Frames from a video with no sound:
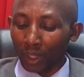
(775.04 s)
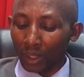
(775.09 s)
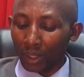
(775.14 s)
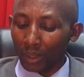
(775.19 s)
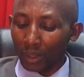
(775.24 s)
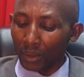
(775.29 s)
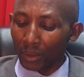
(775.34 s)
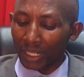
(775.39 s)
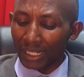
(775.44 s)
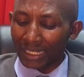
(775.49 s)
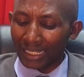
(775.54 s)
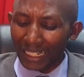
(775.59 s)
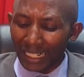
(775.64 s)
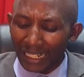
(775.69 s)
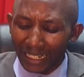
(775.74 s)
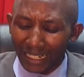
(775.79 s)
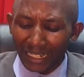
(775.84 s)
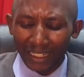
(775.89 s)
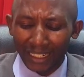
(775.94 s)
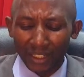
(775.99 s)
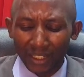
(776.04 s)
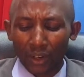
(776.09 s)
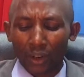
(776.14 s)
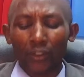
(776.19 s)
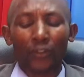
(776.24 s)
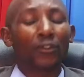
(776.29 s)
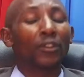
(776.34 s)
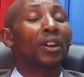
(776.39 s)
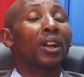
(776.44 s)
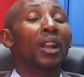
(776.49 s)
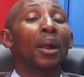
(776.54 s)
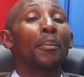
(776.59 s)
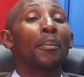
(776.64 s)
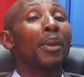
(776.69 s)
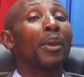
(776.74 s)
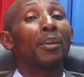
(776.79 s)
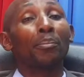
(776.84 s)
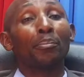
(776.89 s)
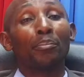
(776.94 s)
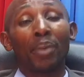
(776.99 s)
The secret of
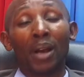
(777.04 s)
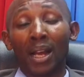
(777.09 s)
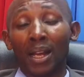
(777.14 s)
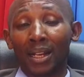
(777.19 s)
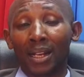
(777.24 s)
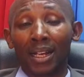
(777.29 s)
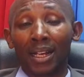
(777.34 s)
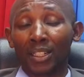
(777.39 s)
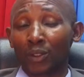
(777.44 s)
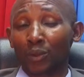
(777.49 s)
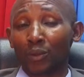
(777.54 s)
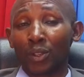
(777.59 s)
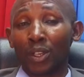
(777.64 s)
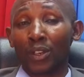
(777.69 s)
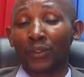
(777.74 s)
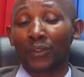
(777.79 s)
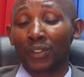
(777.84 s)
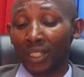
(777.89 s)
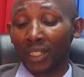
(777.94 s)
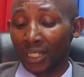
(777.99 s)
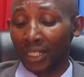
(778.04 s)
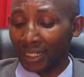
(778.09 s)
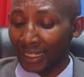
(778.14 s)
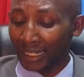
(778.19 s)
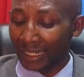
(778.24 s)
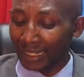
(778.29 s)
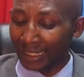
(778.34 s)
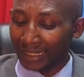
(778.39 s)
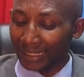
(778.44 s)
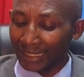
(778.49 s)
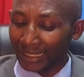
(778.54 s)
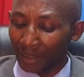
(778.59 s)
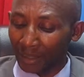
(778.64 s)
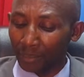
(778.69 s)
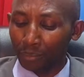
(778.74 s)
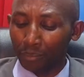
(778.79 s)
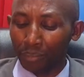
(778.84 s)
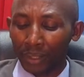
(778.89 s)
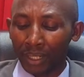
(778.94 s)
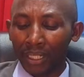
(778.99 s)
Grameen Bank, as we have said, is
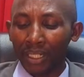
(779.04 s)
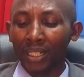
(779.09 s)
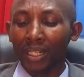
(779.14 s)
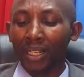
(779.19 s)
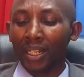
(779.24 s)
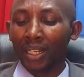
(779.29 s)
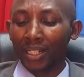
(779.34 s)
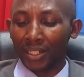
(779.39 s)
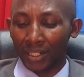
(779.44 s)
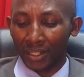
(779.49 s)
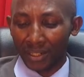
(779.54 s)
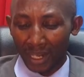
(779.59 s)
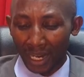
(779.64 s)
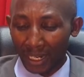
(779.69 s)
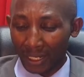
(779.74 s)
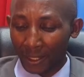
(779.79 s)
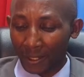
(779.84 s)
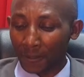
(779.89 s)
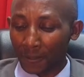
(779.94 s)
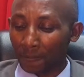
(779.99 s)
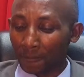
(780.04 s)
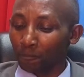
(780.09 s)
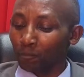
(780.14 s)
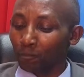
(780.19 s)
simply trust.